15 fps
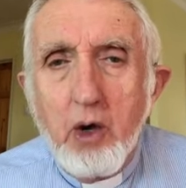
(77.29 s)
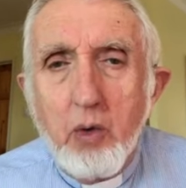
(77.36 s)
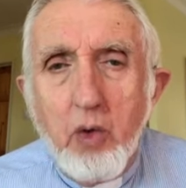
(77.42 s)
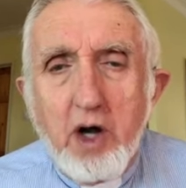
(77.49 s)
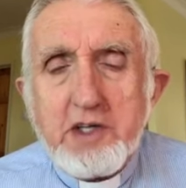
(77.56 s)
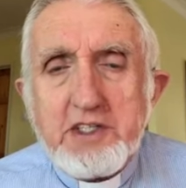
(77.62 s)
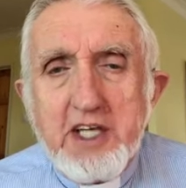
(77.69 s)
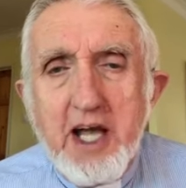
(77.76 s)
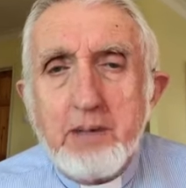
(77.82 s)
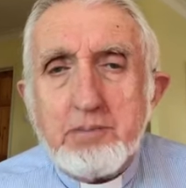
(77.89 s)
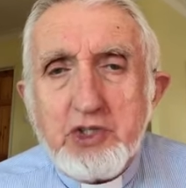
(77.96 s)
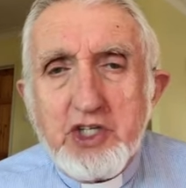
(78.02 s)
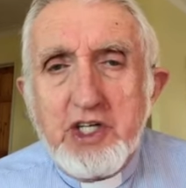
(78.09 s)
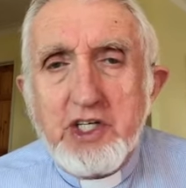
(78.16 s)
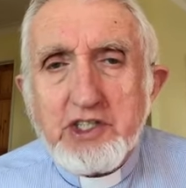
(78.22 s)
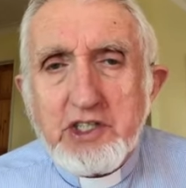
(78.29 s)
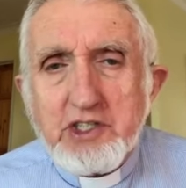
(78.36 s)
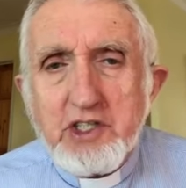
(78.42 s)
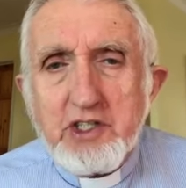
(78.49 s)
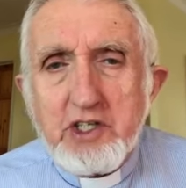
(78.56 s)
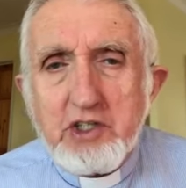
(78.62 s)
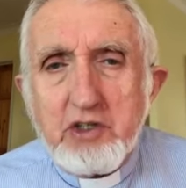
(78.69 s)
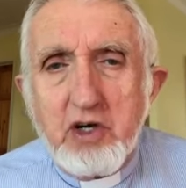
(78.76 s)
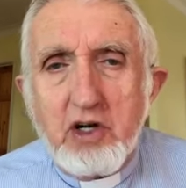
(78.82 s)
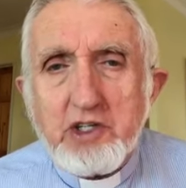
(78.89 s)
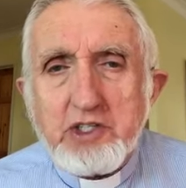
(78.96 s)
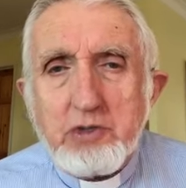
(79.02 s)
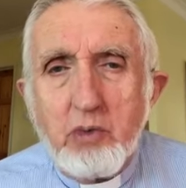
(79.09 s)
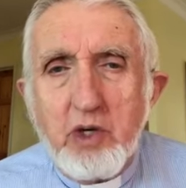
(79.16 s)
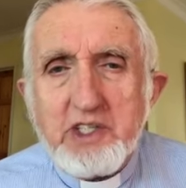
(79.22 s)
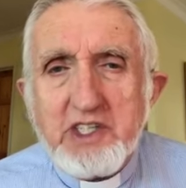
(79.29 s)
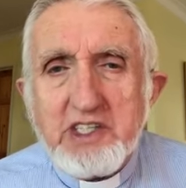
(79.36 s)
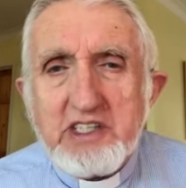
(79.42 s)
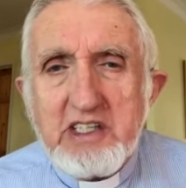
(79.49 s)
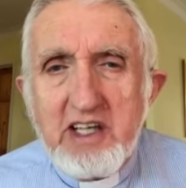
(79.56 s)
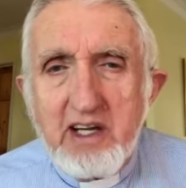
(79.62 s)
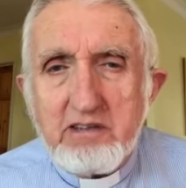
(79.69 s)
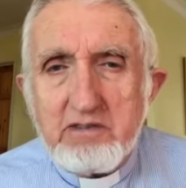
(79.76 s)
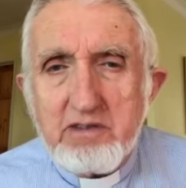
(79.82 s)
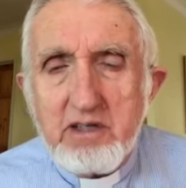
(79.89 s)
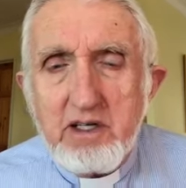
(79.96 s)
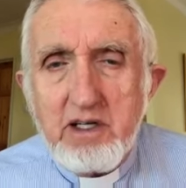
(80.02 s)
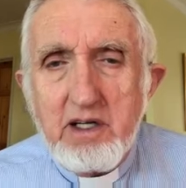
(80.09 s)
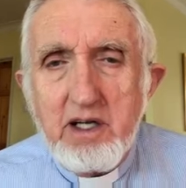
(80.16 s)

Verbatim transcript: What kept Jesus on the cross was his love,